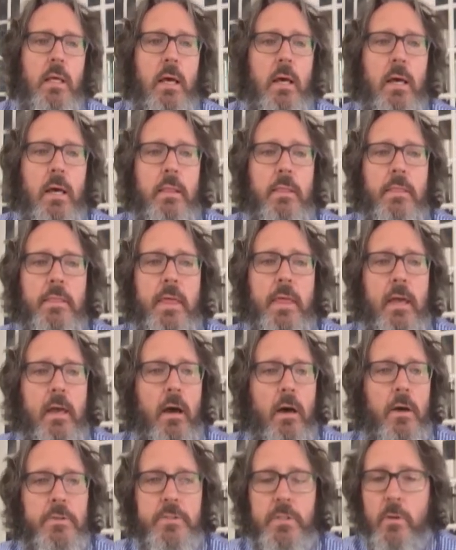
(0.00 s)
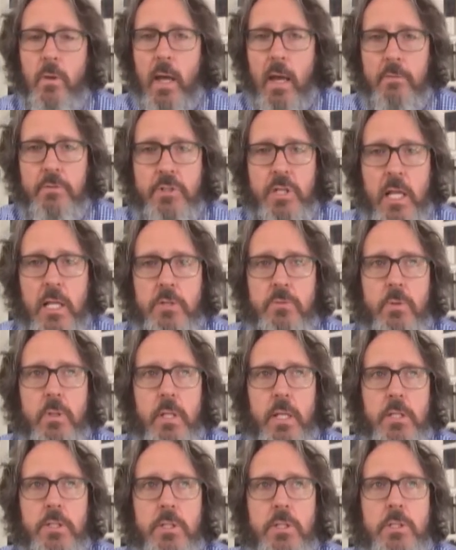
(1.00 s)
They also have changed
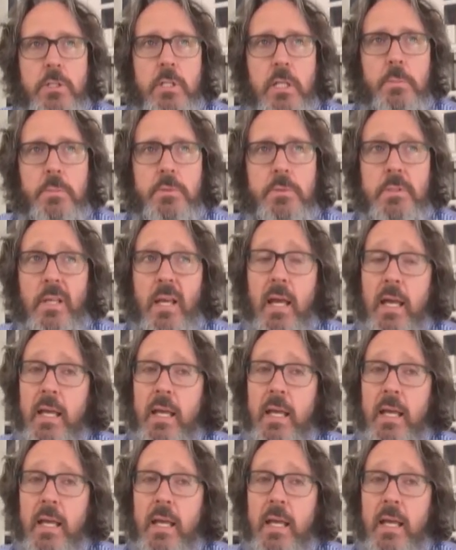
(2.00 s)
relationships.